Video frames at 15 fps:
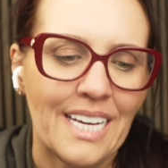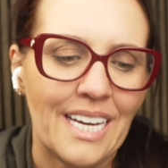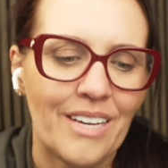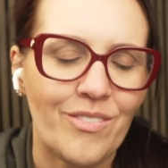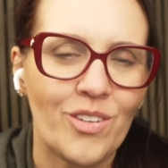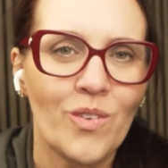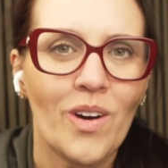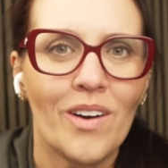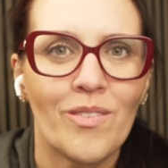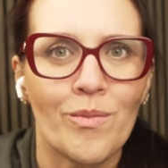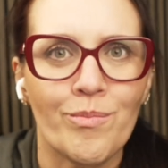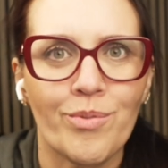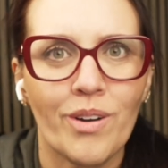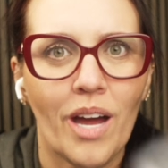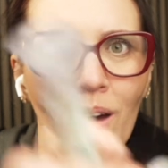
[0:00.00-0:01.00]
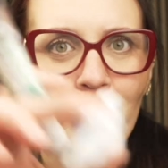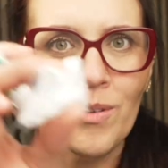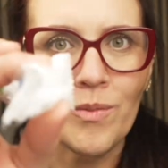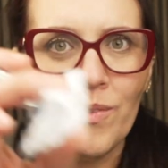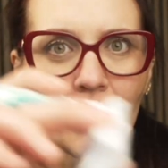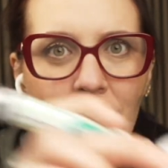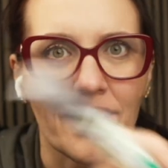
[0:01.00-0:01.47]
if you have a
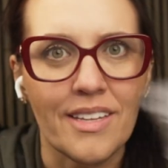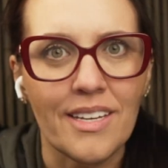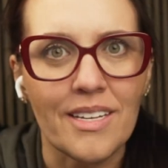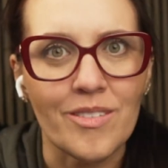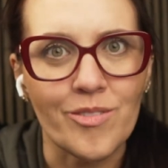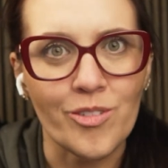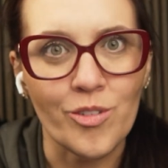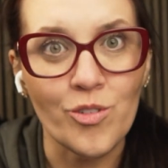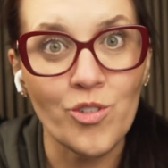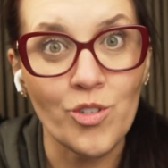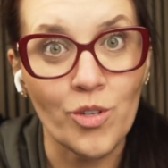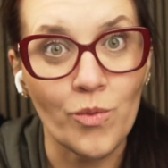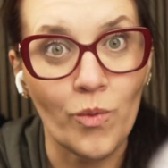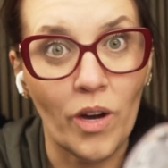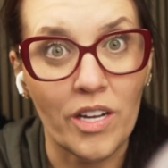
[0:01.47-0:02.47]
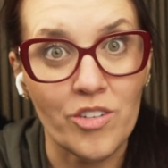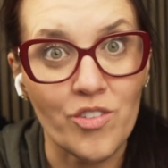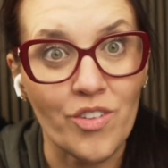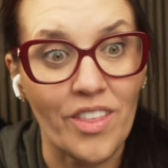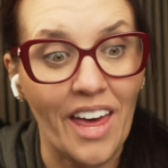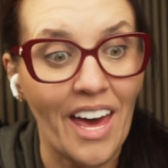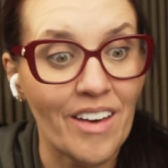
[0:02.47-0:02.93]
problem with this, you should
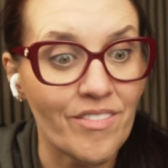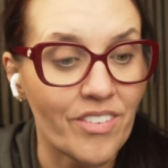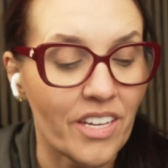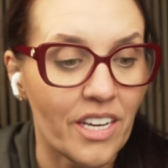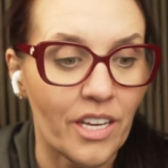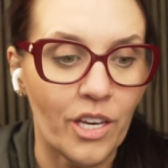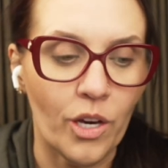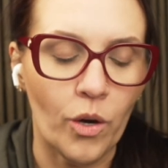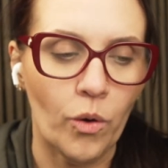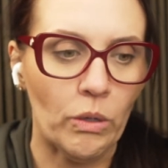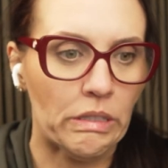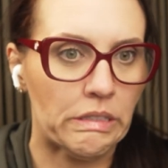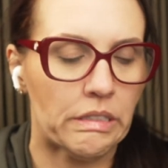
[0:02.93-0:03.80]
watch that video.